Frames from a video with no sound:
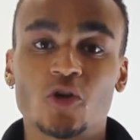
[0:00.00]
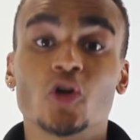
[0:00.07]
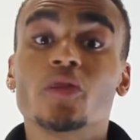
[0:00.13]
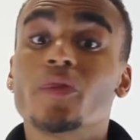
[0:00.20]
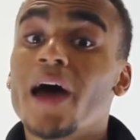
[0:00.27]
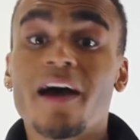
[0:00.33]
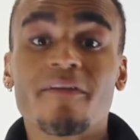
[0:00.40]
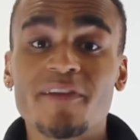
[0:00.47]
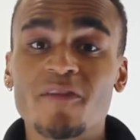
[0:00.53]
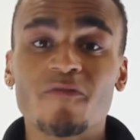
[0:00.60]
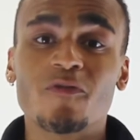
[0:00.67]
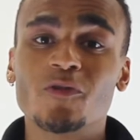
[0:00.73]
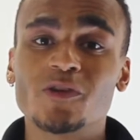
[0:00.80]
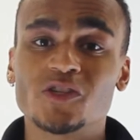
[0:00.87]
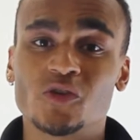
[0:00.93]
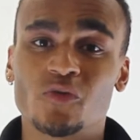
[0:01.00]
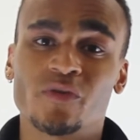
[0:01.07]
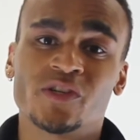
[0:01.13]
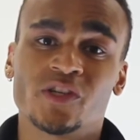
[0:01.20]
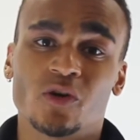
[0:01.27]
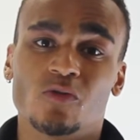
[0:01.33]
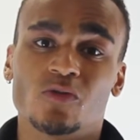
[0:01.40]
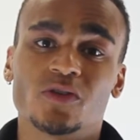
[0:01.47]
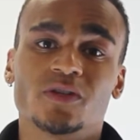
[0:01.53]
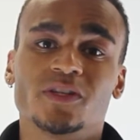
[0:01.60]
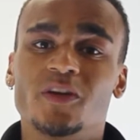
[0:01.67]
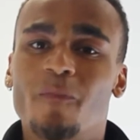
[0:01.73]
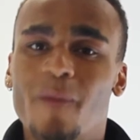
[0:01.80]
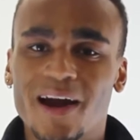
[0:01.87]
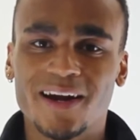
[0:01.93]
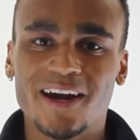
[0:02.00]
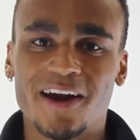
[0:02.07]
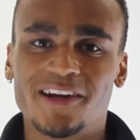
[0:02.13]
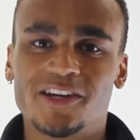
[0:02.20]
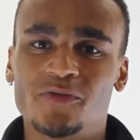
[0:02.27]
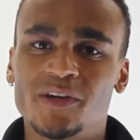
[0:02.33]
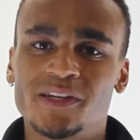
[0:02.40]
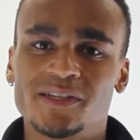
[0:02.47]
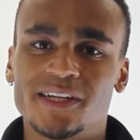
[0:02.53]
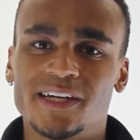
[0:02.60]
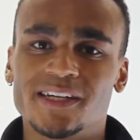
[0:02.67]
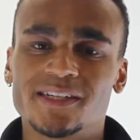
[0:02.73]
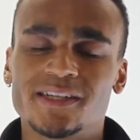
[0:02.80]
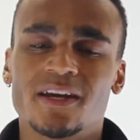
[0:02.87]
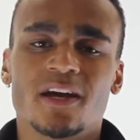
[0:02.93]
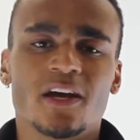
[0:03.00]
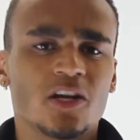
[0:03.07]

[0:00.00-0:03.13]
Could that have influenced the result? Demand characteristics?